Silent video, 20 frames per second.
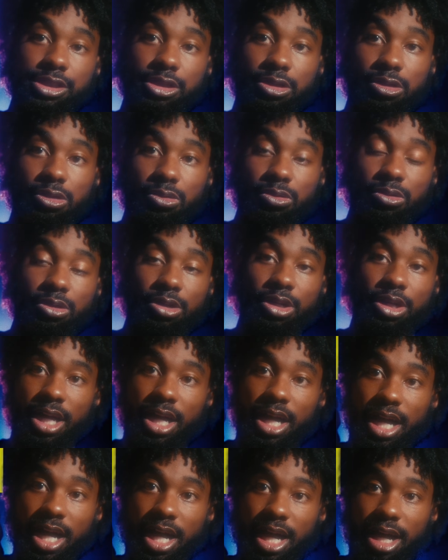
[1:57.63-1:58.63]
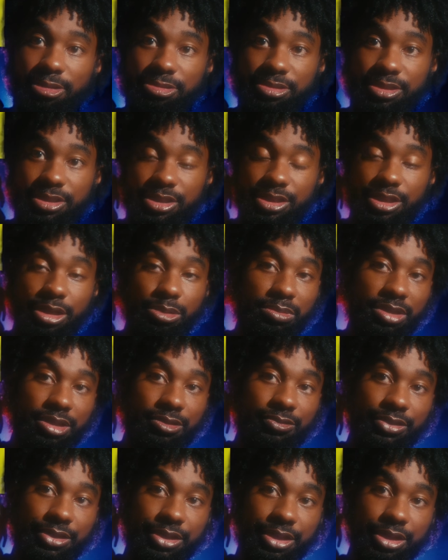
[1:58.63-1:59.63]
So I've seen so
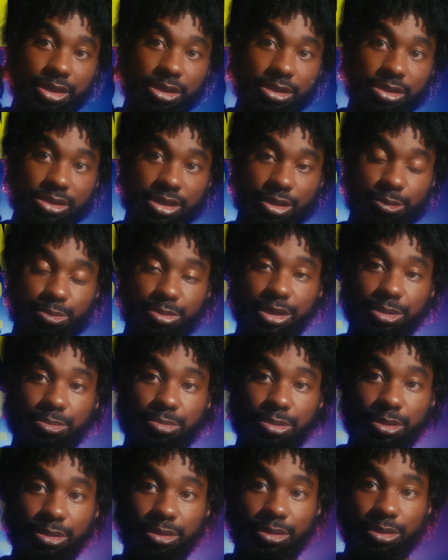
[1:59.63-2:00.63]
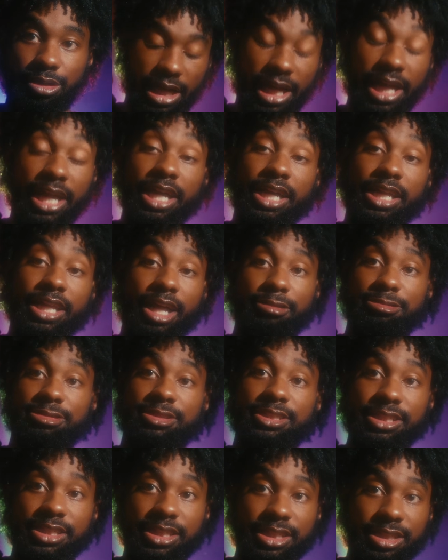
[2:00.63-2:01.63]
many videos of people, and I've
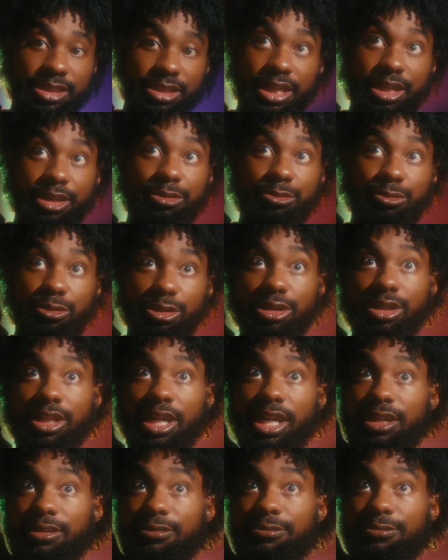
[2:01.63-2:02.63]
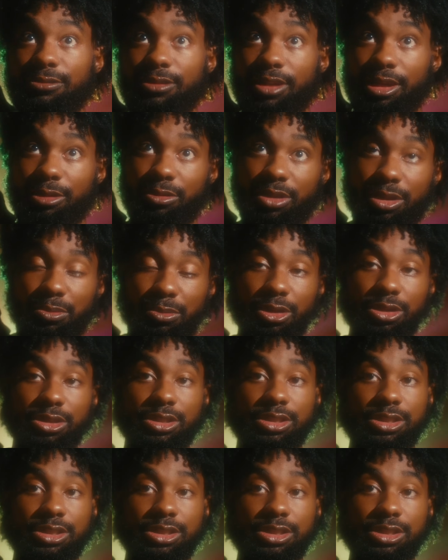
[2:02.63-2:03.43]
seen it in real life, like when I'm on the